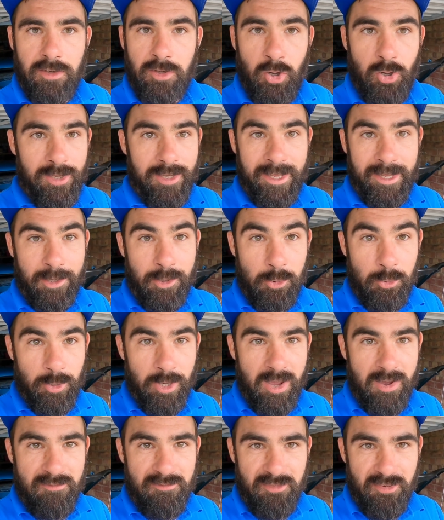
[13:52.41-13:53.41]
Got to let it cool
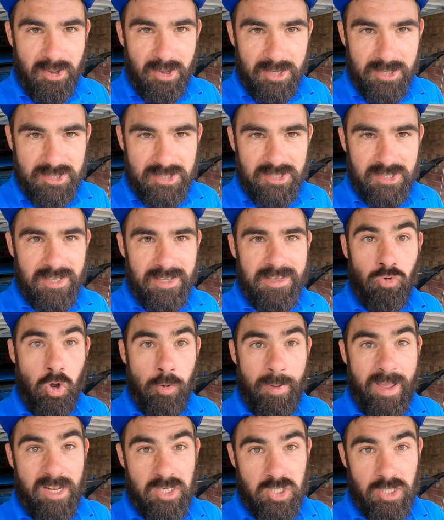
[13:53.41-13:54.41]
down first.
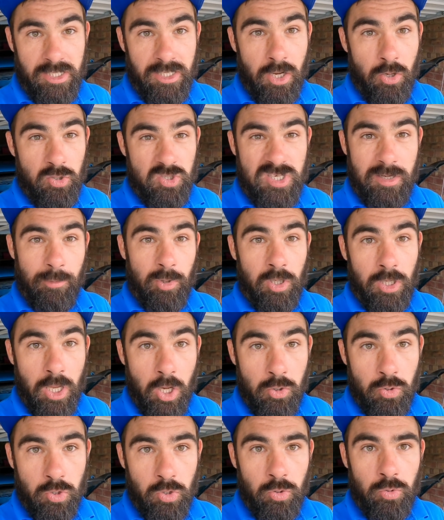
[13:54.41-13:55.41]
Rob actually knows someone
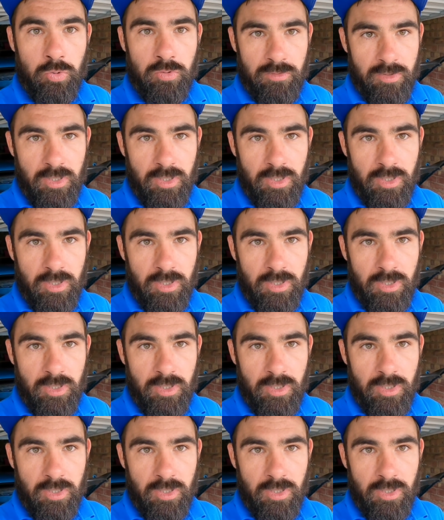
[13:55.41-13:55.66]
local